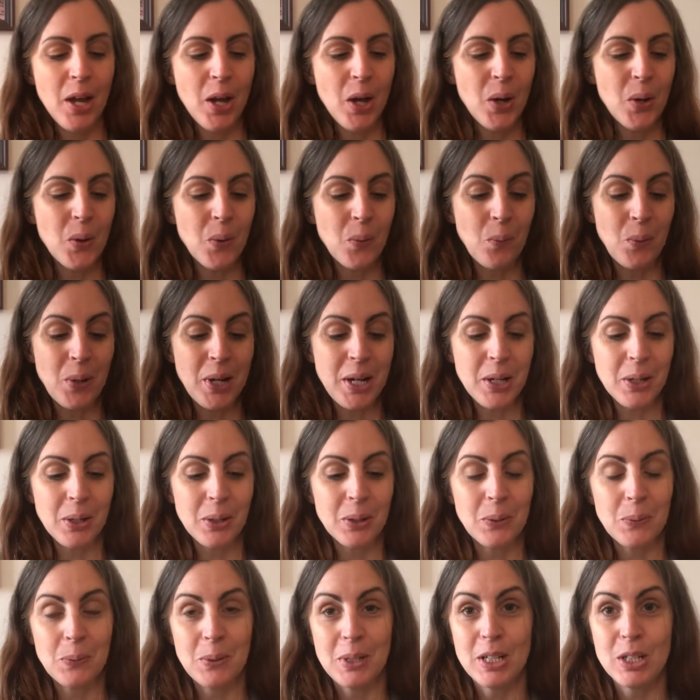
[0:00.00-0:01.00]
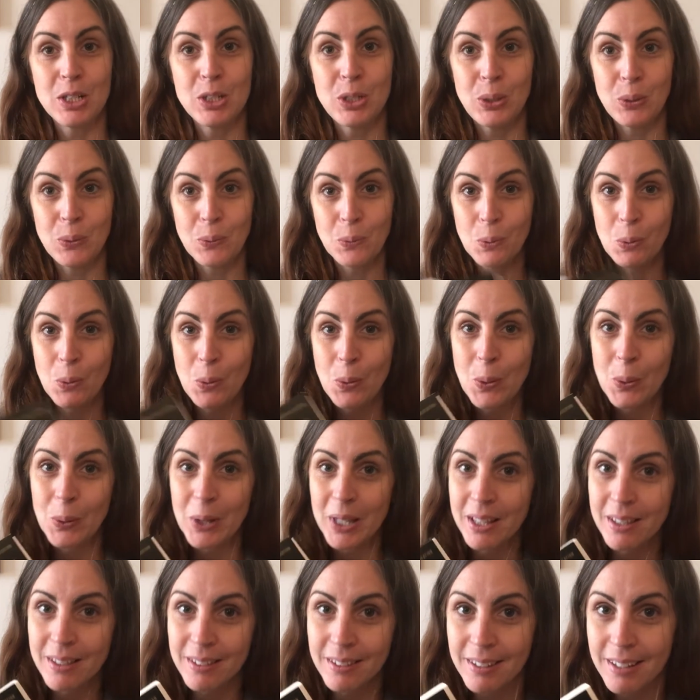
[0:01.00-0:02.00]
We are going to
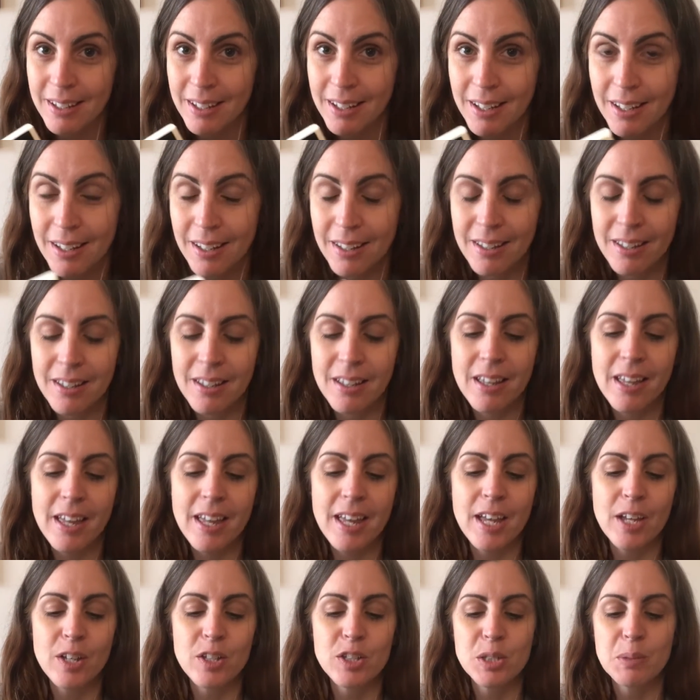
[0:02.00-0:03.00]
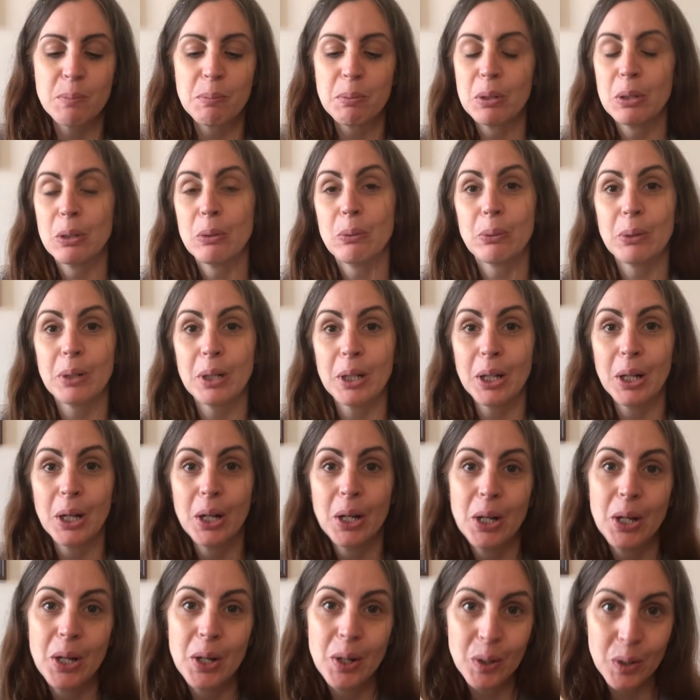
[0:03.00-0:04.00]
quickly explore
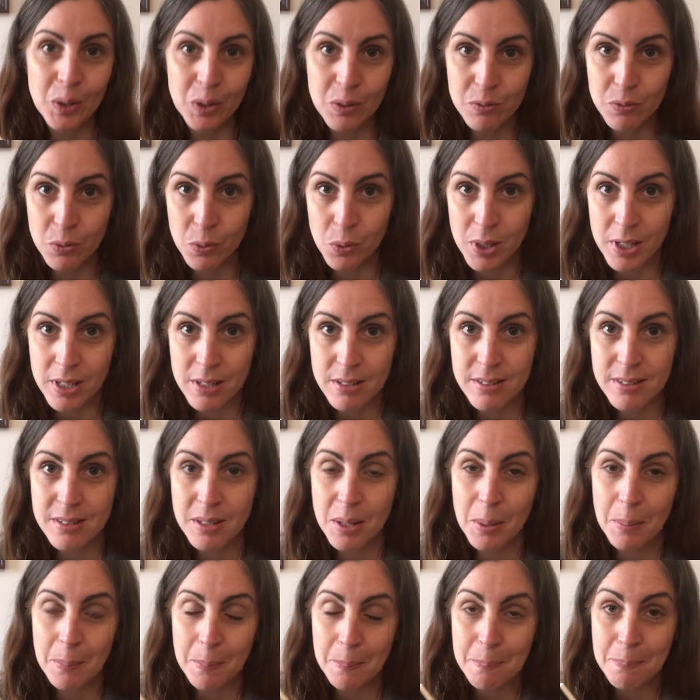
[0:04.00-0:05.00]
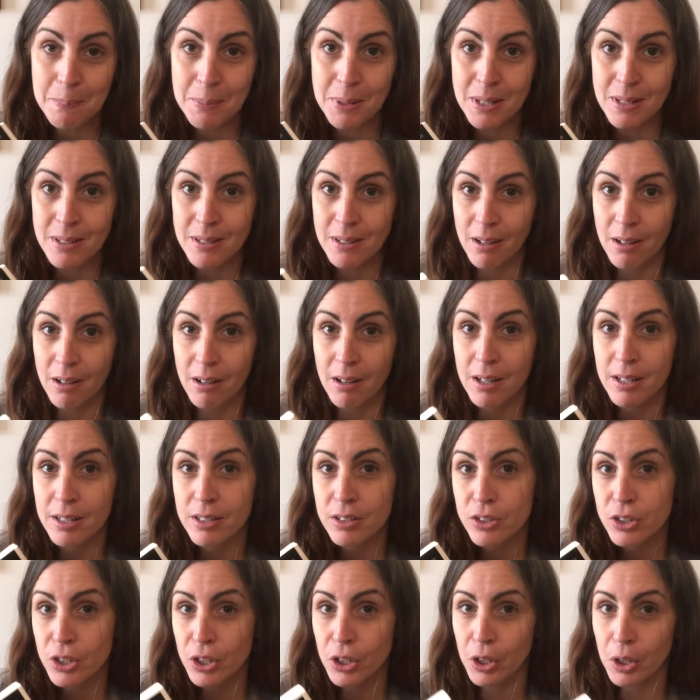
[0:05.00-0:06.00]
her voice
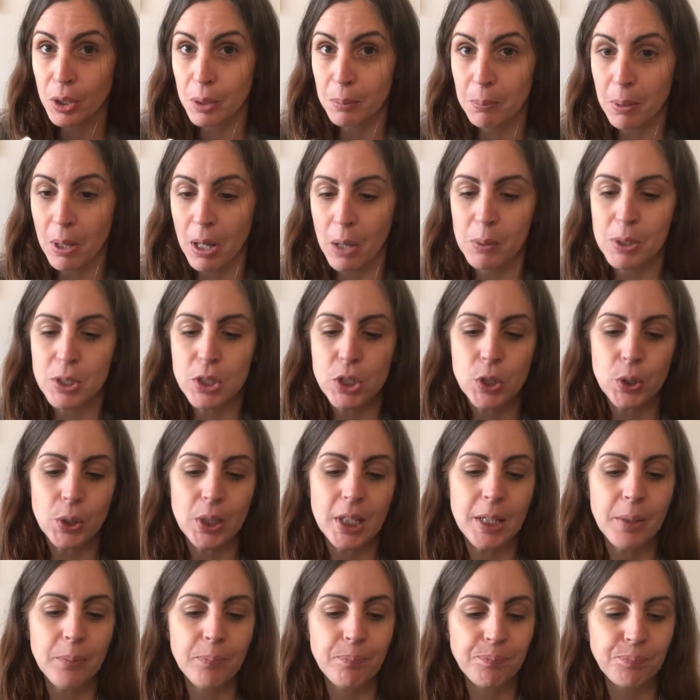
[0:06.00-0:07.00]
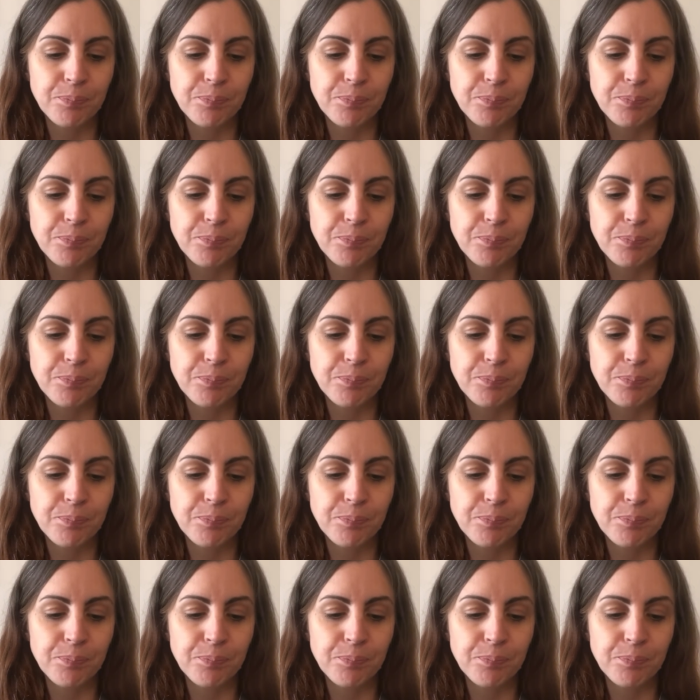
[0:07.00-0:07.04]
beyond her poetry.